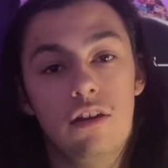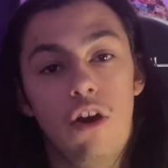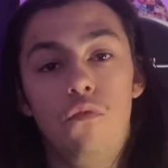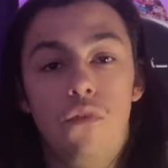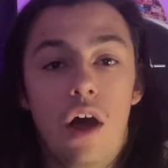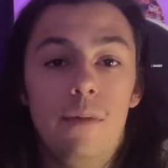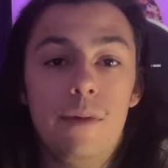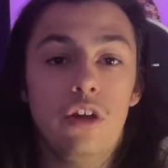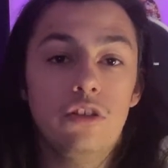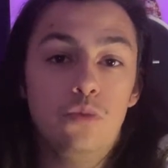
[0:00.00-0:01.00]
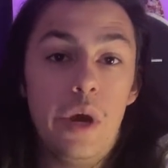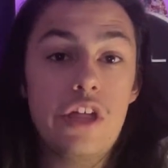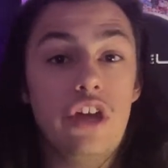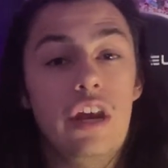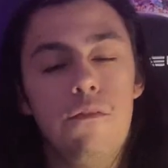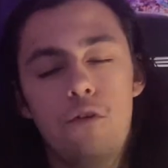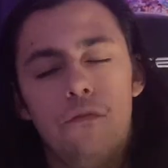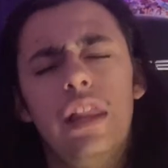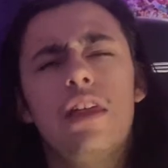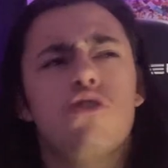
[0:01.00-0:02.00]
Go follow me on Twitch, and if you're
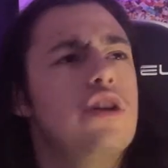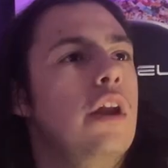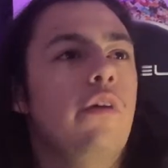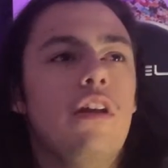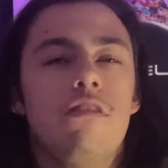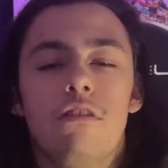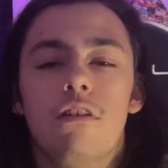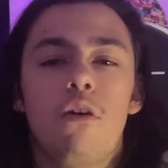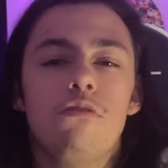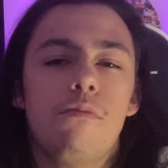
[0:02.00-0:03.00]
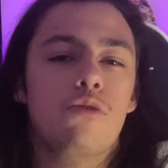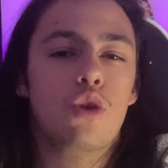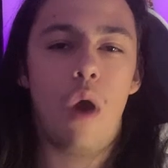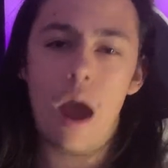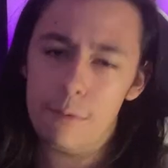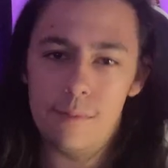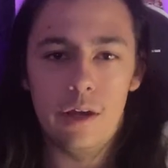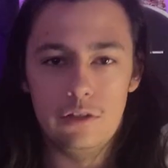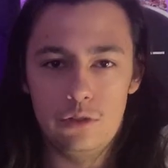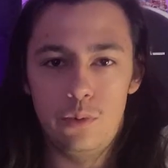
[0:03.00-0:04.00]
feeling generous, go subscribe to me
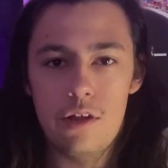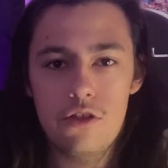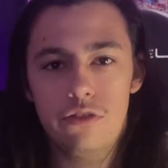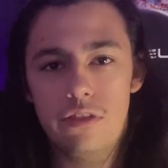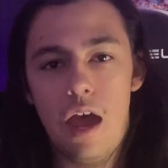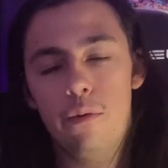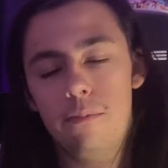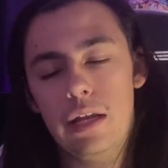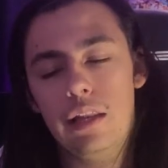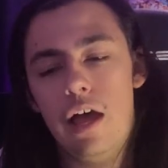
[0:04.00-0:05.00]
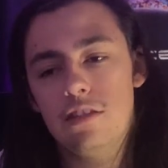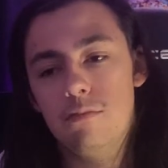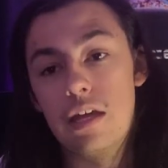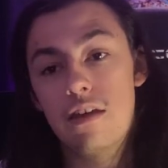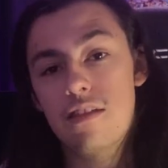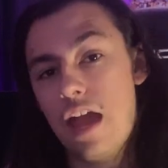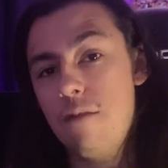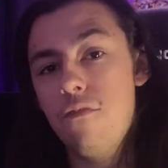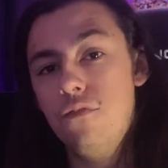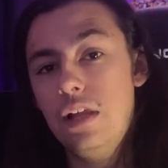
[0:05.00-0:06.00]
on Twitch. That would mean a lot to me, because I
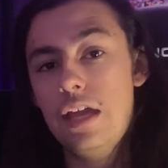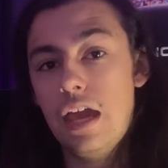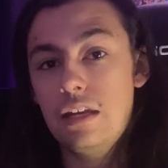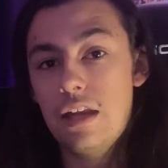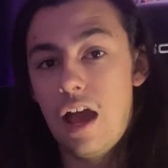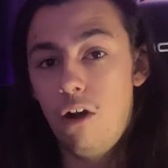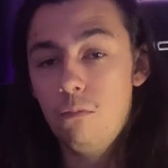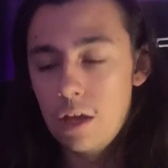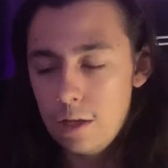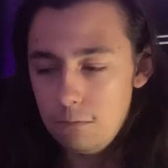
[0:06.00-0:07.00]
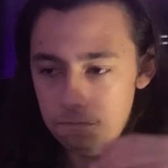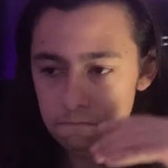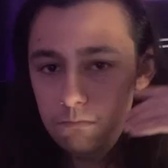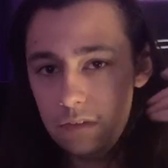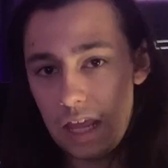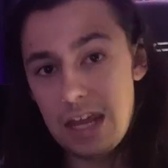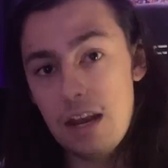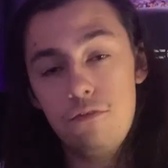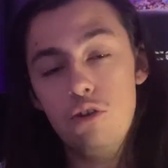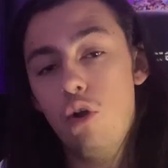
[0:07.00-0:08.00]
am affiliated now, and
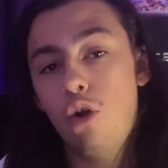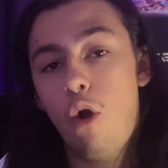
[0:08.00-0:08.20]
if you don't know